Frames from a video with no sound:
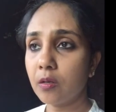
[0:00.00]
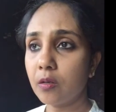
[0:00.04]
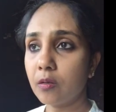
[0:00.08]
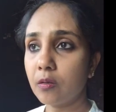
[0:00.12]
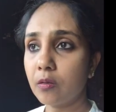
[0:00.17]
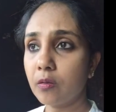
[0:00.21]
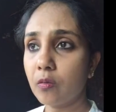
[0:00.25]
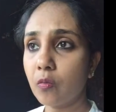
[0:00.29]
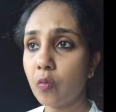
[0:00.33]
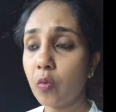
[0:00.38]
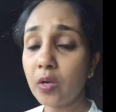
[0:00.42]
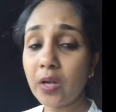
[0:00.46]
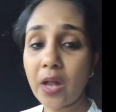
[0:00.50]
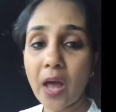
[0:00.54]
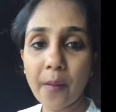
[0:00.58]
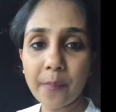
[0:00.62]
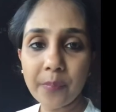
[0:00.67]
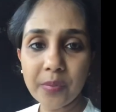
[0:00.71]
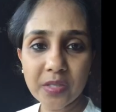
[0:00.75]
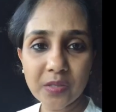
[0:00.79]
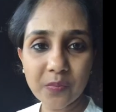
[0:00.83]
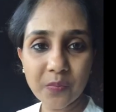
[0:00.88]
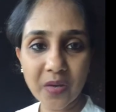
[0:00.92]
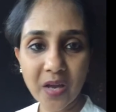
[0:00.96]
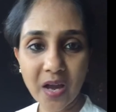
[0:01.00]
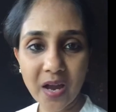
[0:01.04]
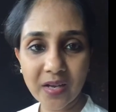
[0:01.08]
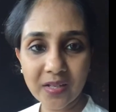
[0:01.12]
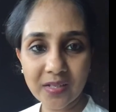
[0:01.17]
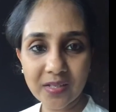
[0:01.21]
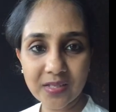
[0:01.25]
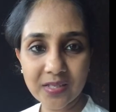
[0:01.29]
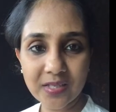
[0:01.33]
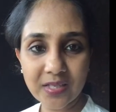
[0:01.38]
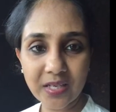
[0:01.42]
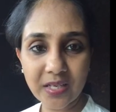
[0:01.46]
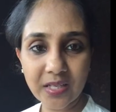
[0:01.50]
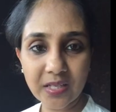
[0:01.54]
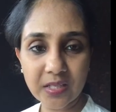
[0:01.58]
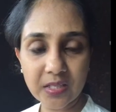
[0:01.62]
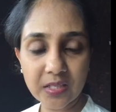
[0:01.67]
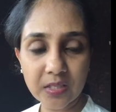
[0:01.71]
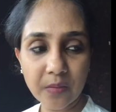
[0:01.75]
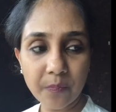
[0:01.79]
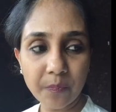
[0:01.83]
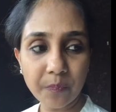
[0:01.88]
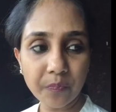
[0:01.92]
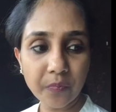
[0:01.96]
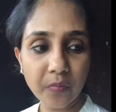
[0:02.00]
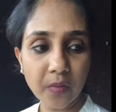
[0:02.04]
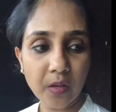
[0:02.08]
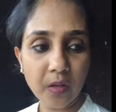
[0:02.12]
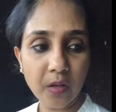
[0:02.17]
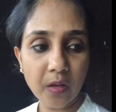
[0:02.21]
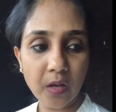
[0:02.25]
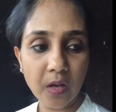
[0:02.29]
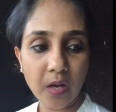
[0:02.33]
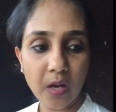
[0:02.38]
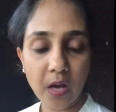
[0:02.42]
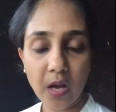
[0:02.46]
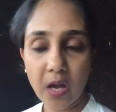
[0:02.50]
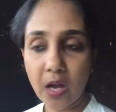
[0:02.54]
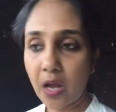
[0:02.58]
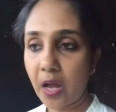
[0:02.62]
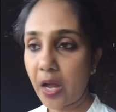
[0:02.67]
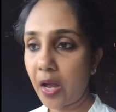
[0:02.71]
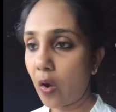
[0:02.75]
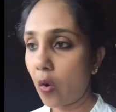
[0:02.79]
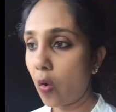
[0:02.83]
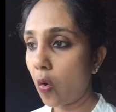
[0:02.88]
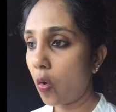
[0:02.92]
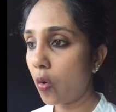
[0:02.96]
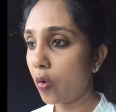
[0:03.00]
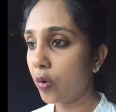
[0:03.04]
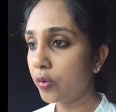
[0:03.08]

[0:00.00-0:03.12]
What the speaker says: what happens behind the scenes, or